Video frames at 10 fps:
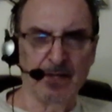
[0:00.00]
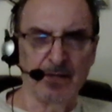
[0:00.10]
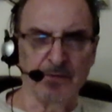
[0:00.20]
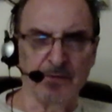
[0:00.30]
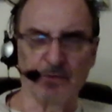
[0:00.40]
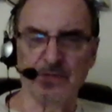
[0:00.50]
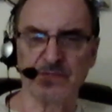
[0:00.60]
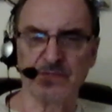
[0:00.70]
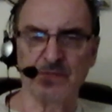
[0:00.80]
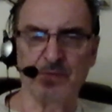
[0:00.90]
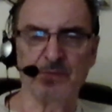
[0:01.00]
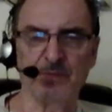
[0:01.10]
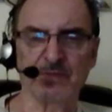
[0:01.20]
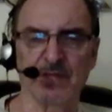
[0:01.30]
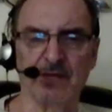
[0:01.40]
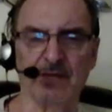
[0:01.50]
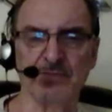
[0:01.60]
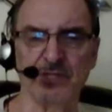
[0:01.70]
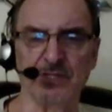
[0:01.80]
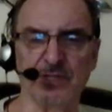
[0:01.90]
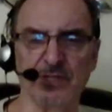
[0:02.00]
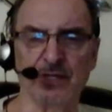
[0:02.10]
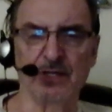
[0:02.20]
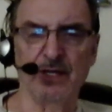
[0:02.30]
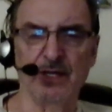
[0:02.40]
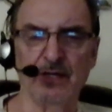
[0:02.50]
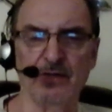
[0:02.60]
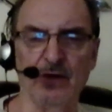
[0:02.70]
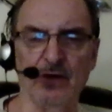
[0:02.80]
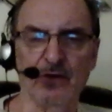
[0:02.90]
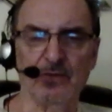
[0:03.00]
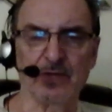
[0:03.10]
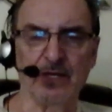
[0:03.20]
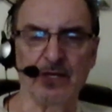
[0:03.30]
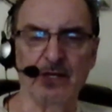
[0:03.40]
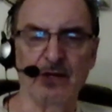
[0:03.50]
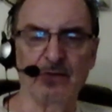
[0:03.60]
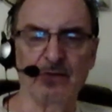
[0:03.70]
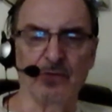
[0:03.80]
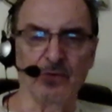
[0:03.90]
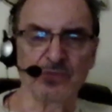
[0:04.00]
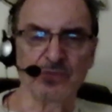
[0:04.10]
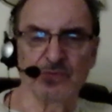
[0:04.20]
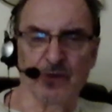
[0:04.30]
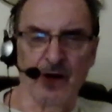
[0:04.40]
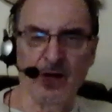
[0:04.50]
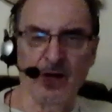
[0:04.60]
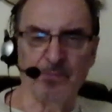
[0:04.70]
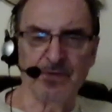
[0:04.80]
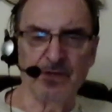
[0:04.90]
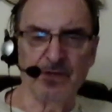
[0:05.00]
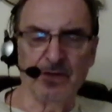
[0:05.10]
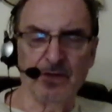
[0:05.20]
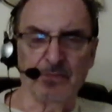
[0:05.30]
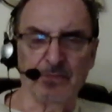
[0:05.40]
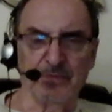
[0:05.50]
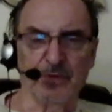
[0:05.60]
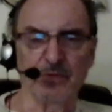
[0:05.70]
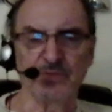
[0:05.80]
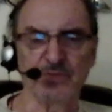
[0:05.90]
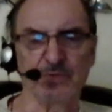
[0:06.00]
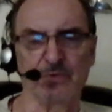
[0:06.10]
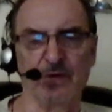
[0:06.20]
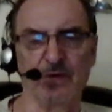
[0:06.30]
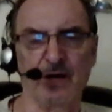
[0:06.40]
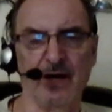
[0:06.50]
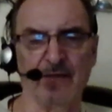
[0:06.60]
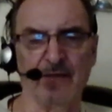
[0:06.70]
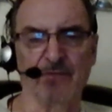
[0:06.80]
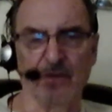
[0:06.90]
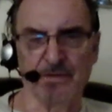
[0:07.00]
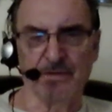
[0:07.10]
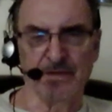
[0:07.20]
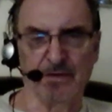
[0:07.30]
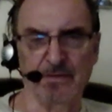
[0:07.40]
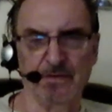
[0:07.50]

You're going to see people's lives changing, not only those who are helped, but those who have volunteered.